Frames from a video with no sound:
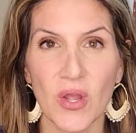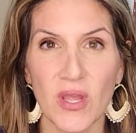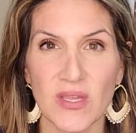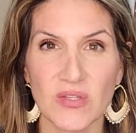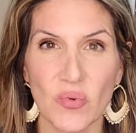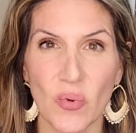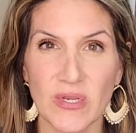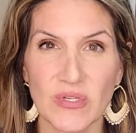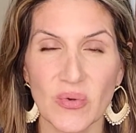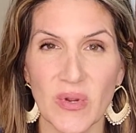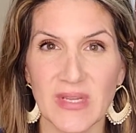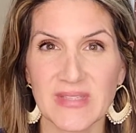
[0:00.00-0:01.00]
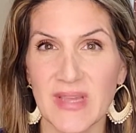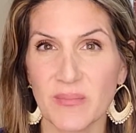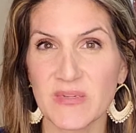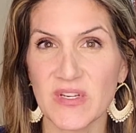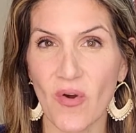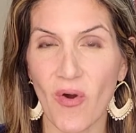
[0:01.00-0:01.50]
is going to accept
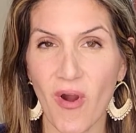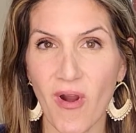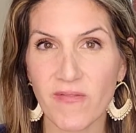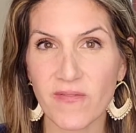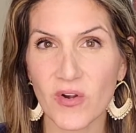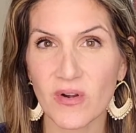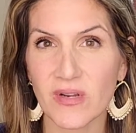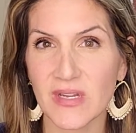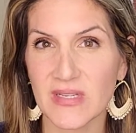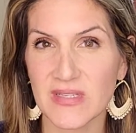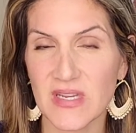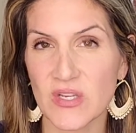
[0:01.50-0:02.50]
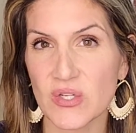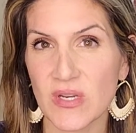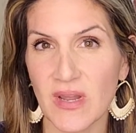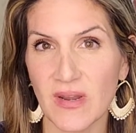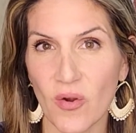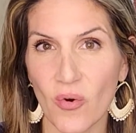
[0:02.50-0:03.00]
an offer contingent
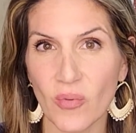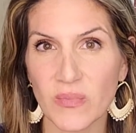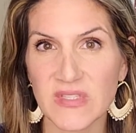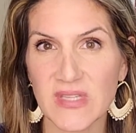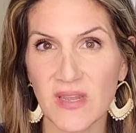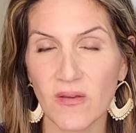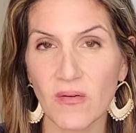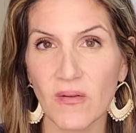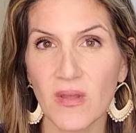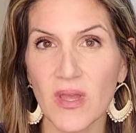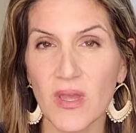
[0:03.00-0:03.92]
on a home sale